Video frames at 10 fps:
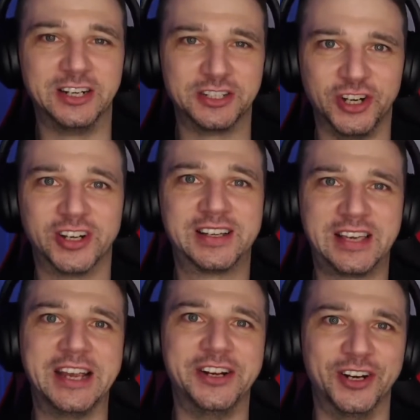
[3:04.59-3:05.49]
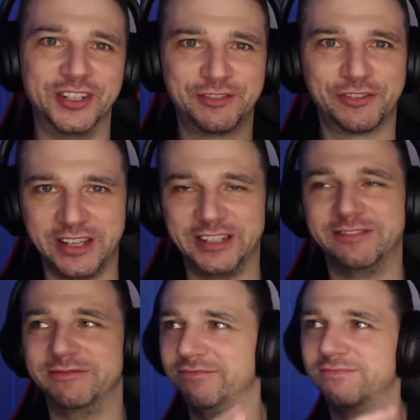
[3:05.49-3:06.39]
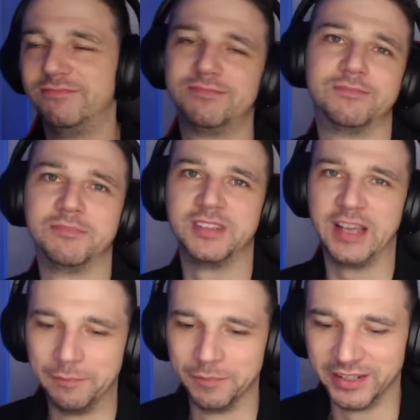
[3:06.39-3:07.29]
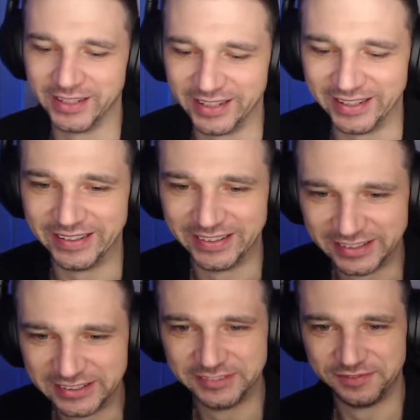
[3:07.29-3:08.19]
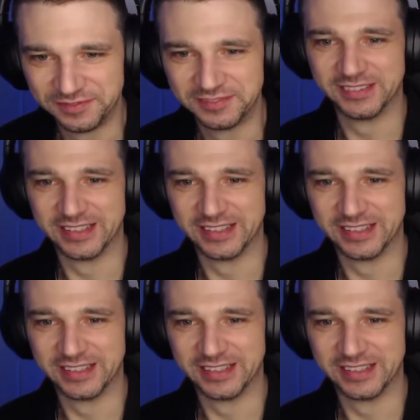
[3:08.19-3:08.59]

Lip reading: Yo, so Kino's fucking gambling, innit? Yeah, like CeeLo.